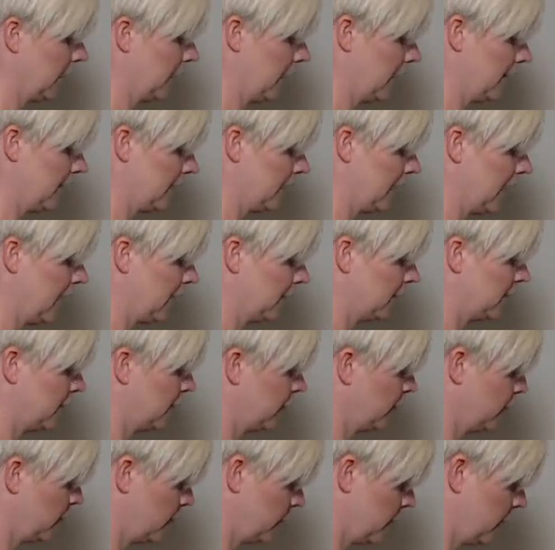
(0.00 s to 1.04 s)
and then 8th
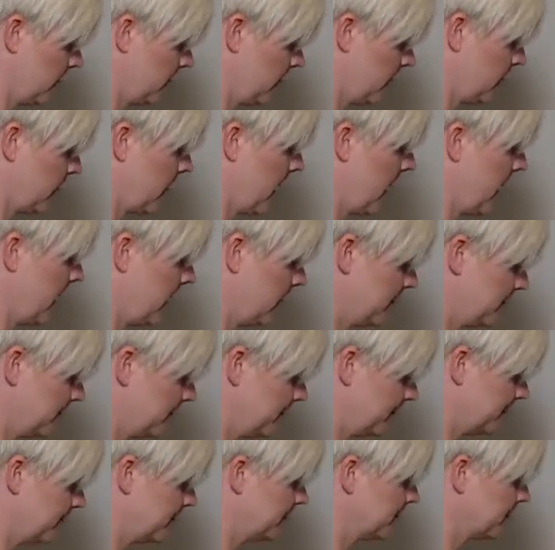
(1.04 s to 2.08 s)
notes with your right,
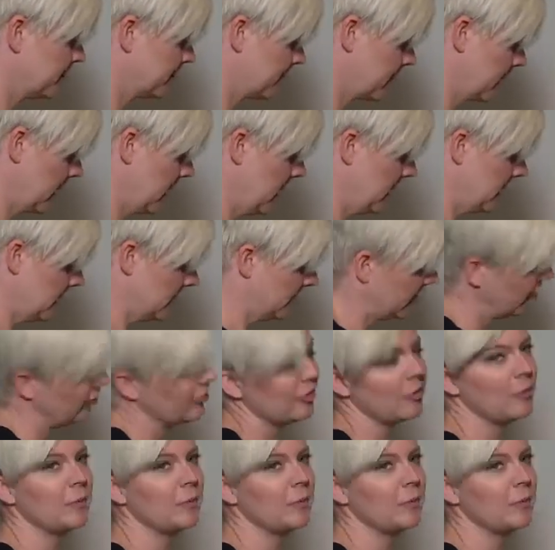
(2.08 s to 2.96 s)
just